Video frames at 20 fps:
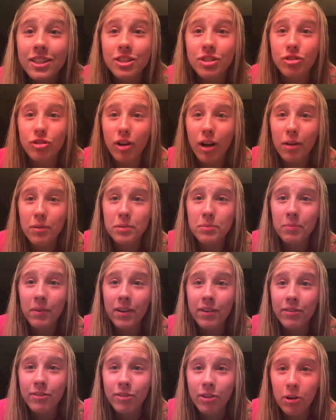Dropped my
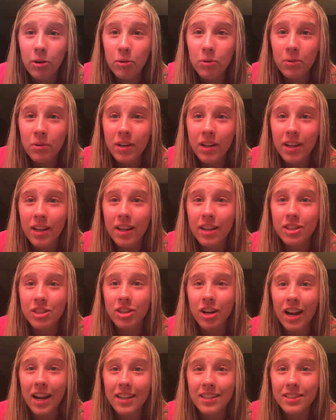phone
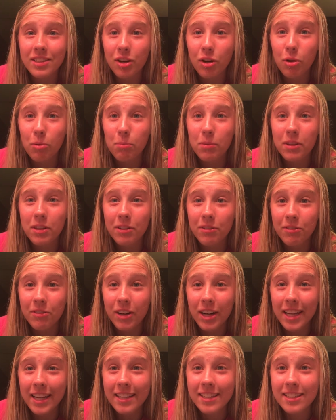trying to open the
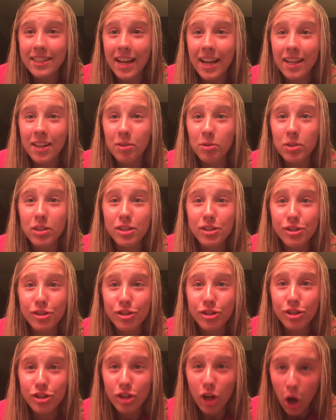fridge and it
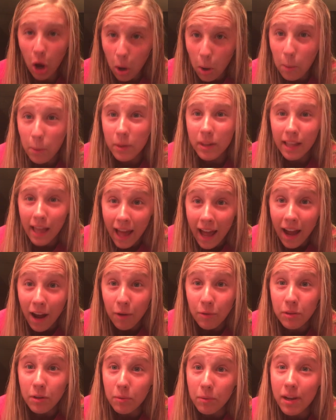was so loud.
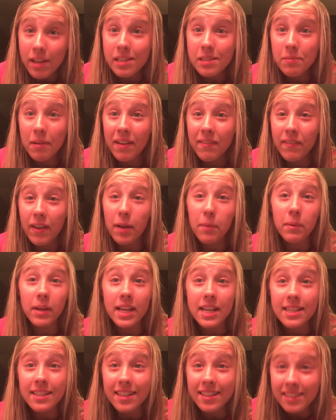The rest of my family
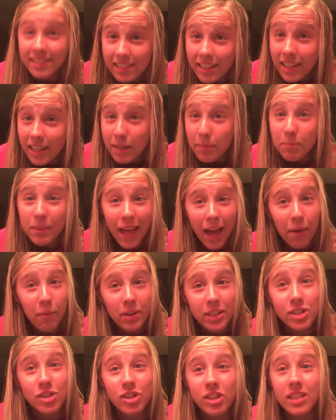is asleep. That
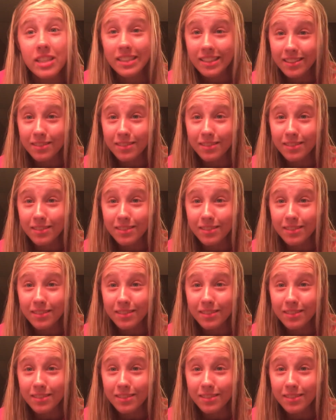was just...